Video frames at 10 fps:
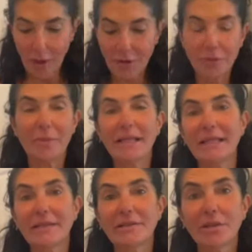are you
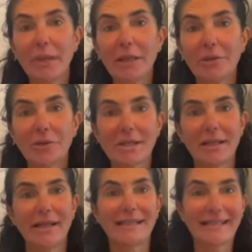making tomatoes?"
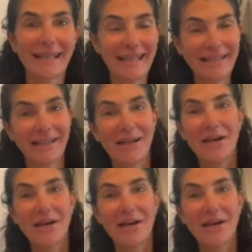And I said,